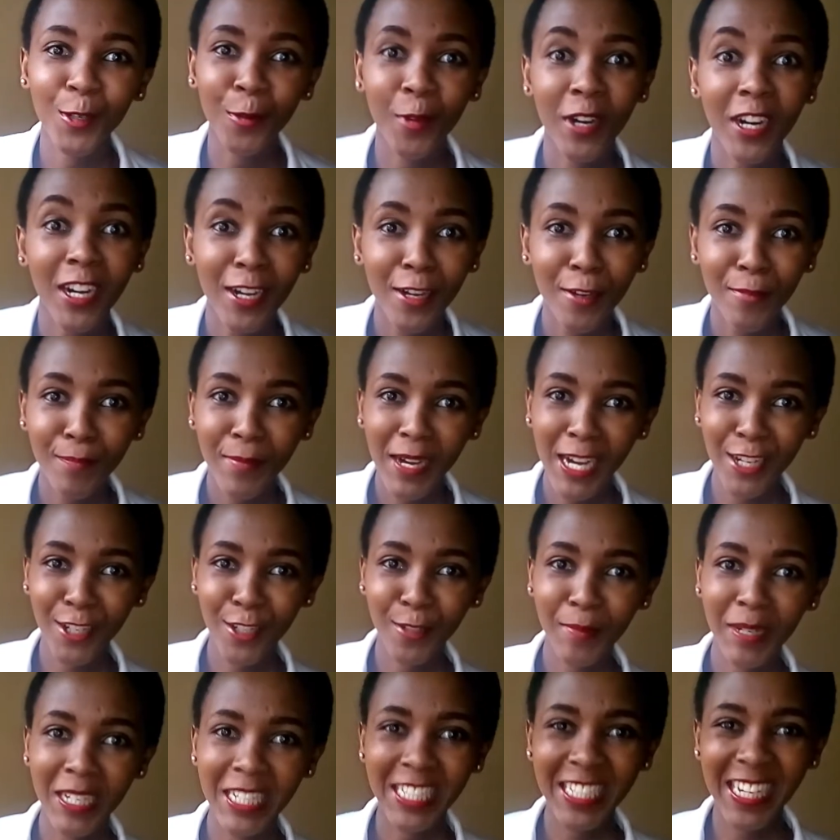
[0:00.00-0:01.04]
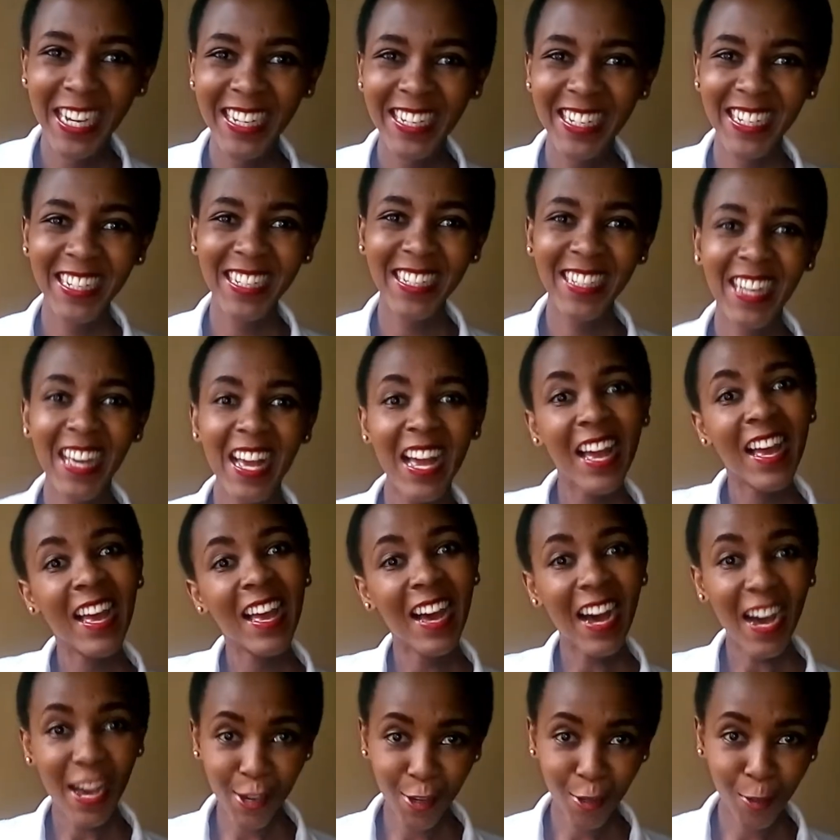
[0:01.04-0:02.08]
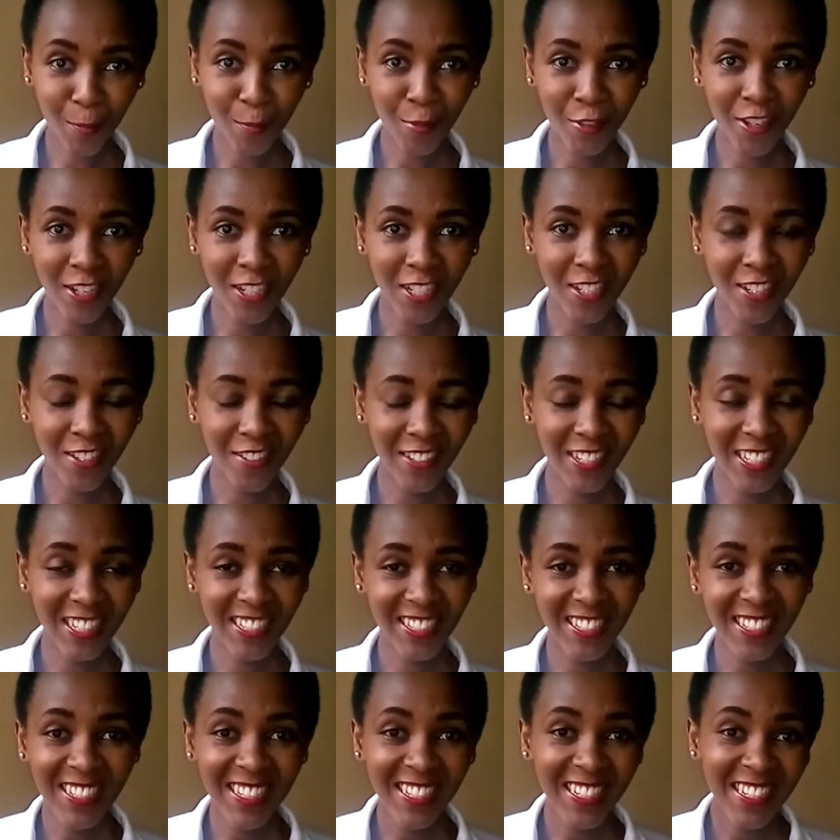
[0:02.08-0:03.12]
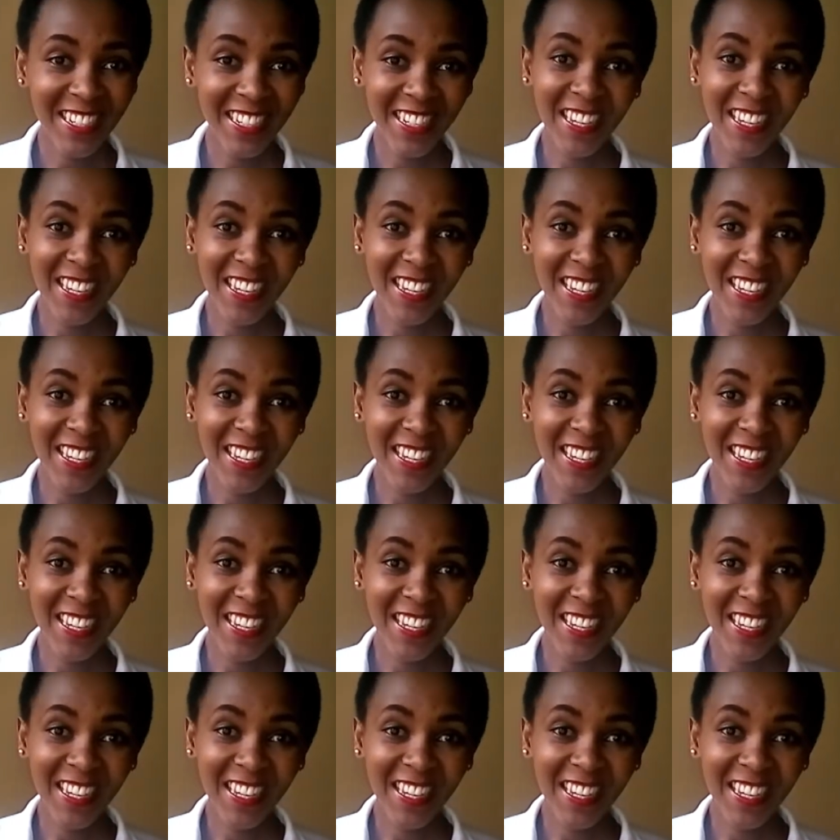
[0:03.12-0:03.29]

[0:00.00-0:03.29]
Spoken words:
welcome back to my channel. I hope you are doing good.